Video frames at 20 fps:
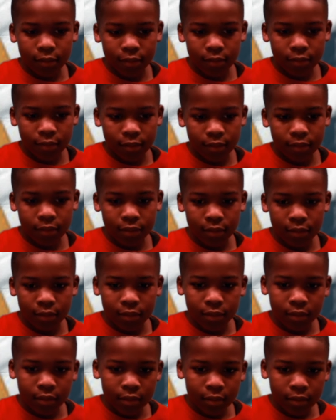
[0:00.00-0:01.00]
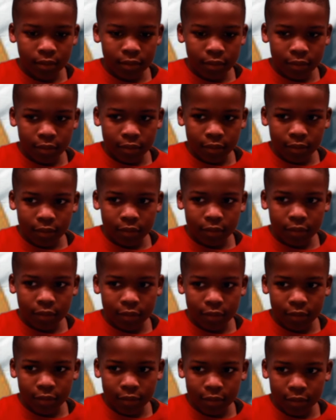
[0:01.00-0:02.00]

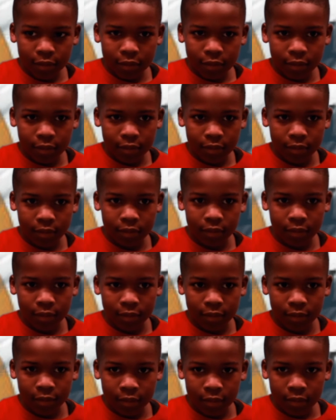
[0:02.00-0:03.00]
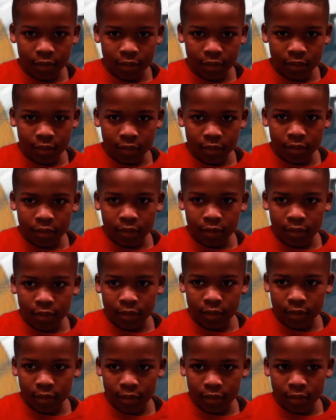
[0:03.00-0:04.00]

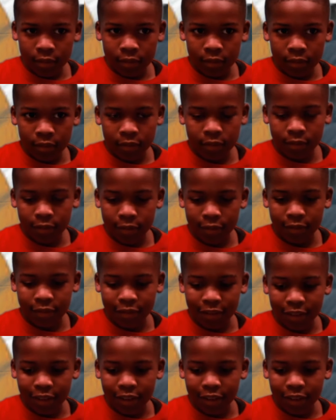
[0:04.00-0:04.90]
The person shown says nothing.